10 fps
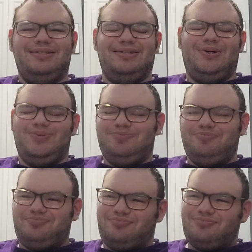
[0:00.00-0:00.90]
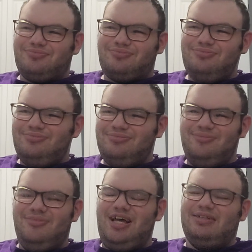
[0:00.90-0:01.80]
So
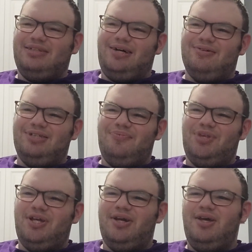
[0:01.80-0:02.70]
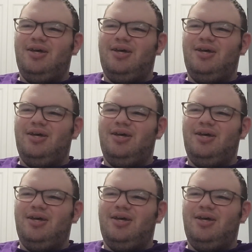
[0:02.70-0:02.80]
yeah, so that was something.